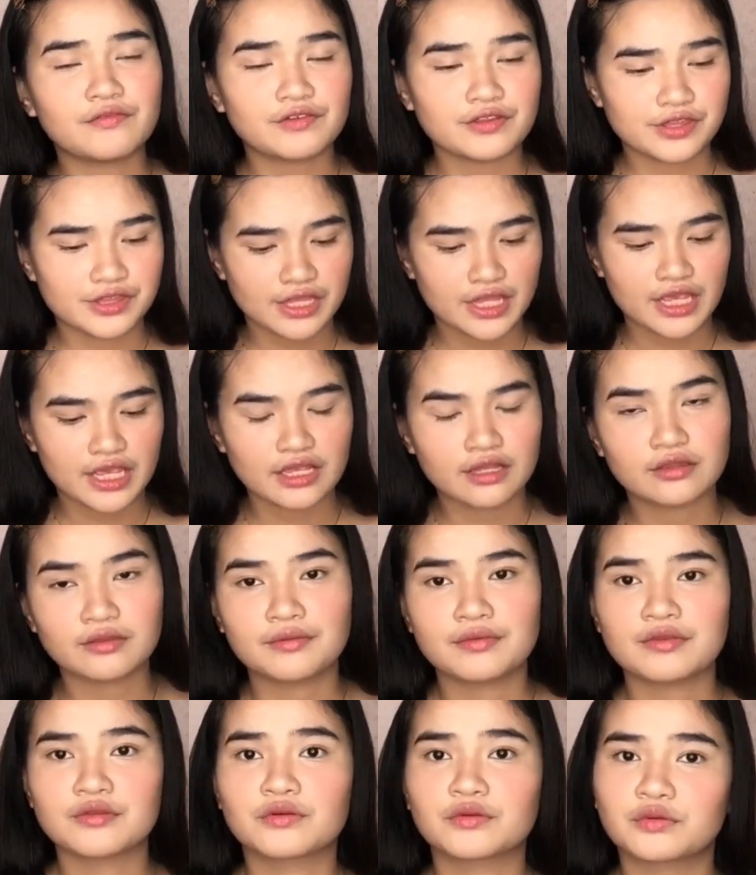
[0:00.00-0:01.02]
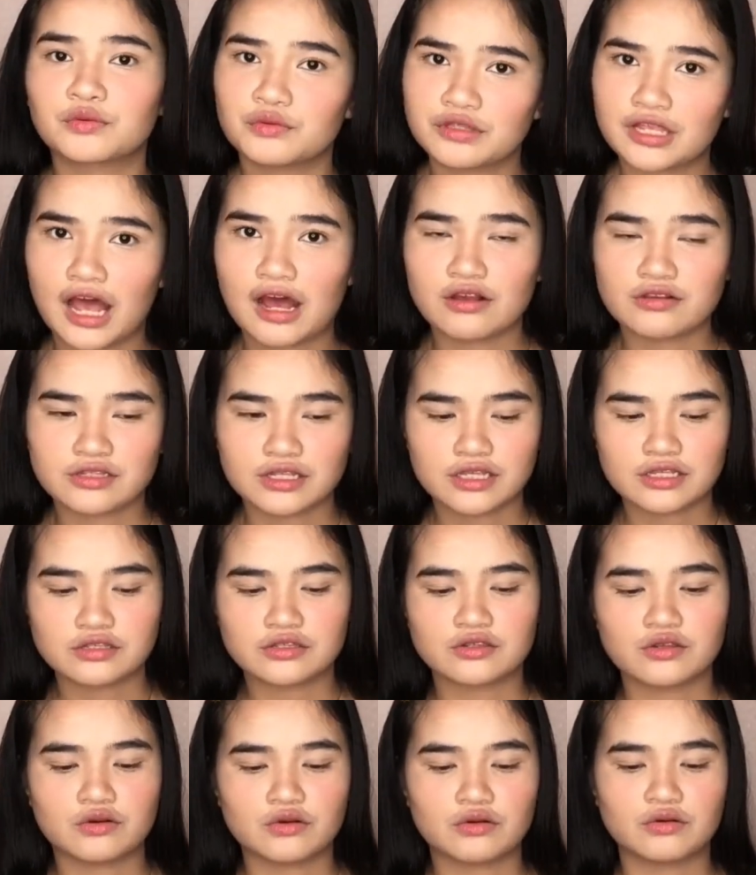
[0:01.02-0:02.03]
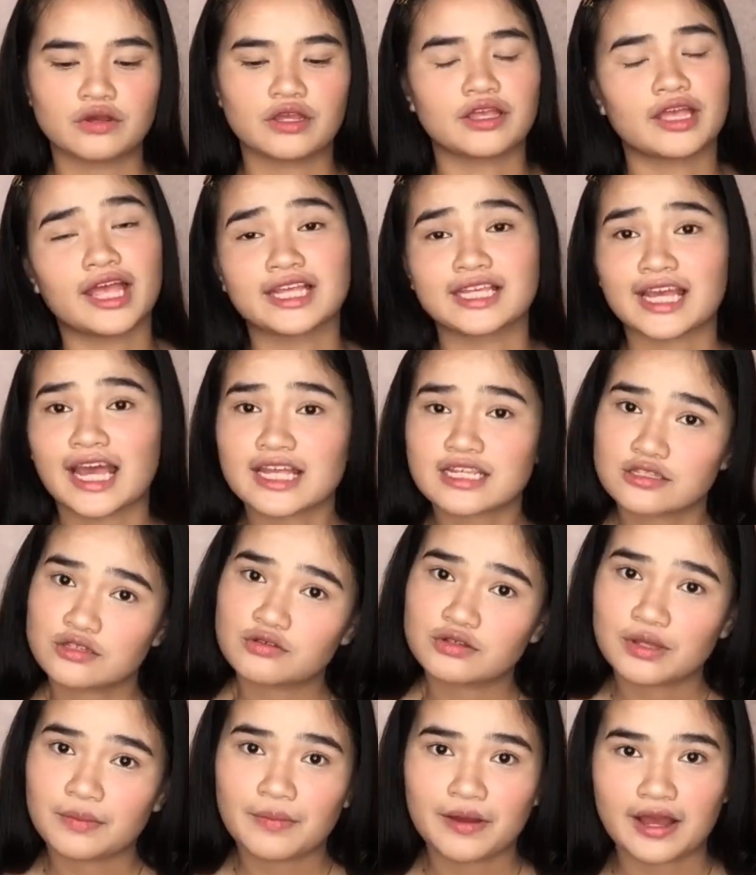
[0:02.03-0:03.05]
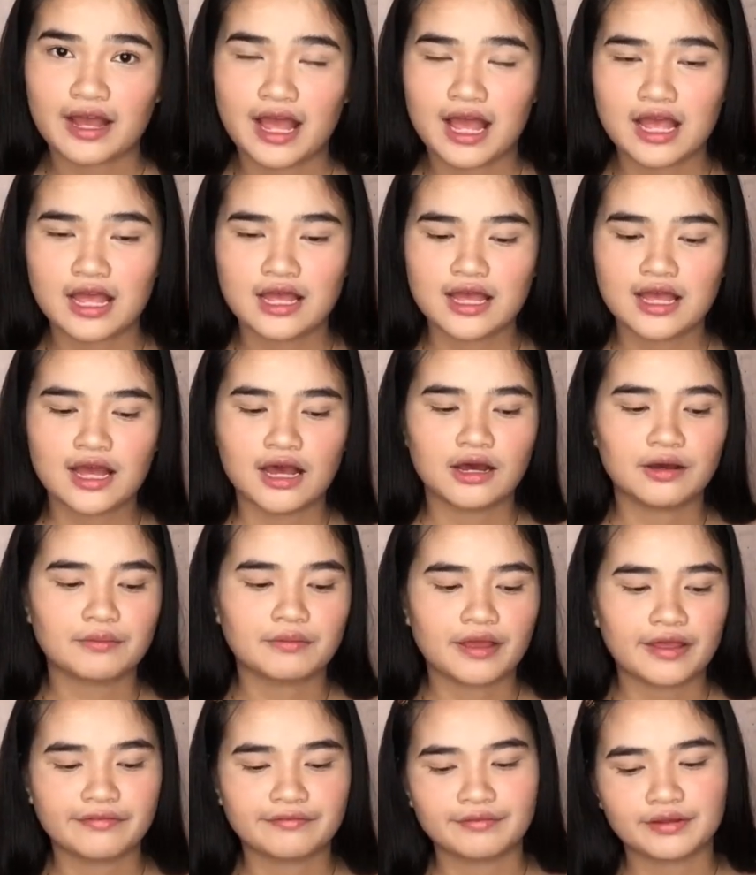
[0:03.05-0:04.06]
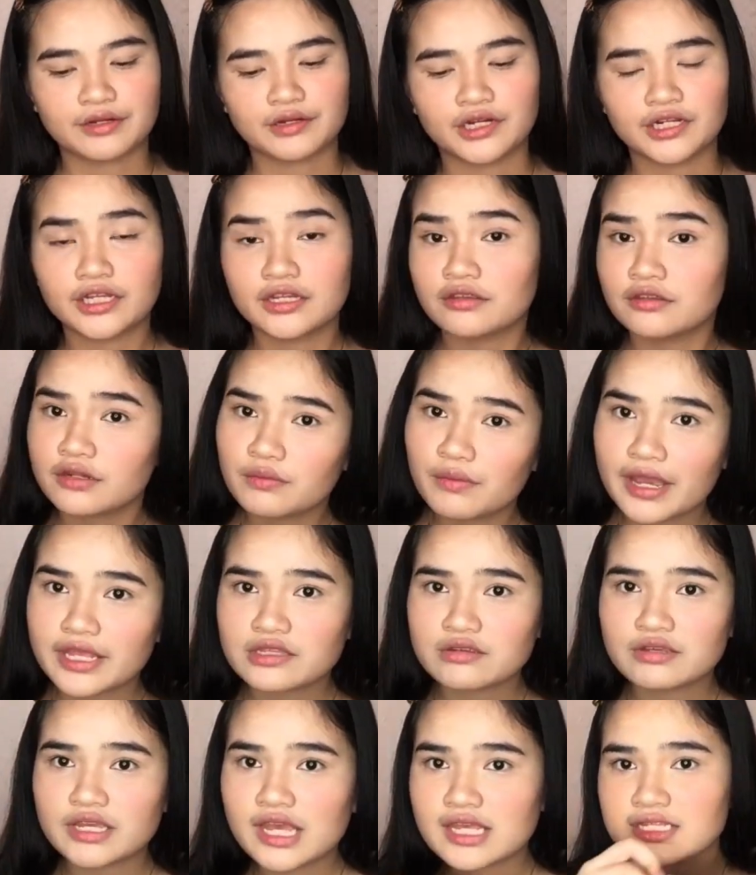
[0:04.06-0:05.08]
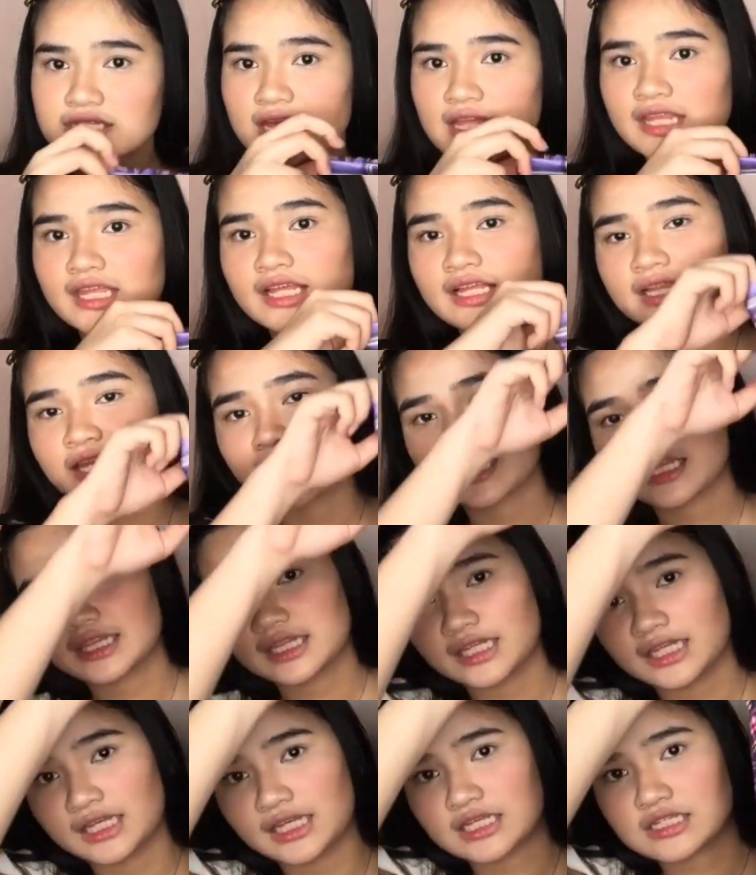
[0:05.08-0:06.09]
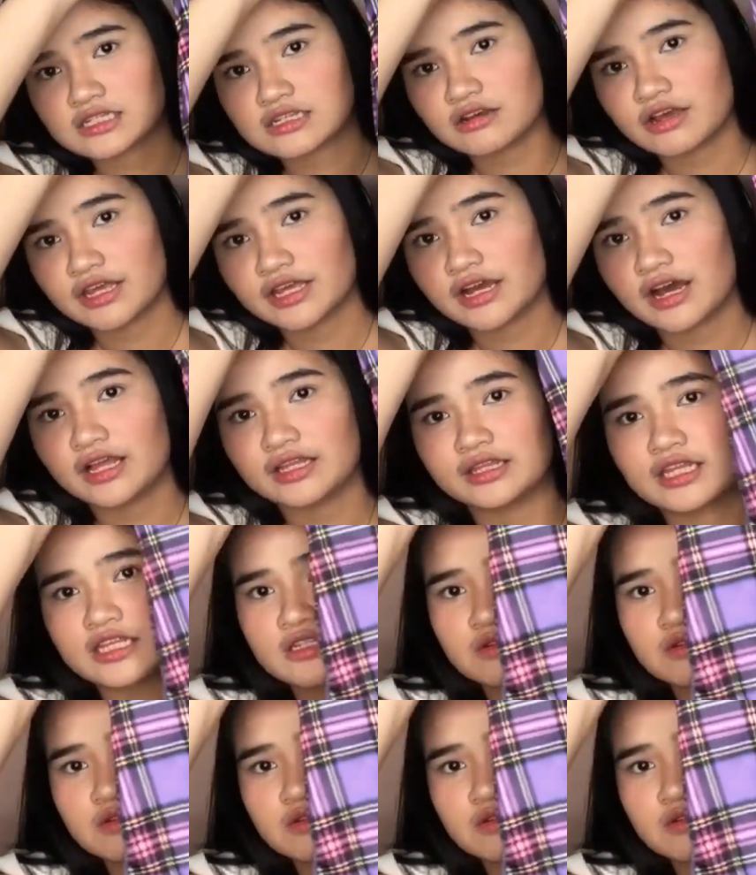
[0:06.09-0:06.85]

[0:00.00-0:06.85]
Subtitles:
of a thing nung 2000, so you guys know, diba nga? I've been really into the y2k aesthetic lately, so I got